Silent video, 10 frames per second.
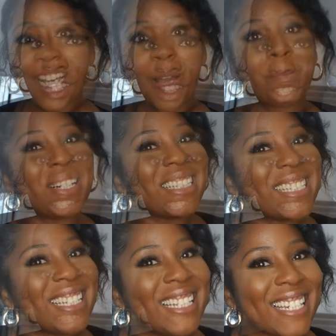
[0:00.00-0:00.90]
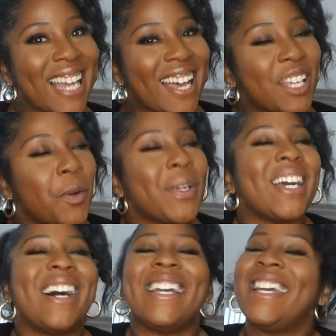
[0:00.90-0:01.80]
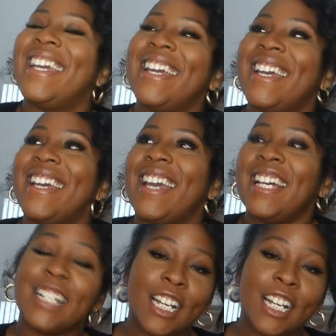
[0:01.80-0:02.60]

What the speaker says: But now that we are here,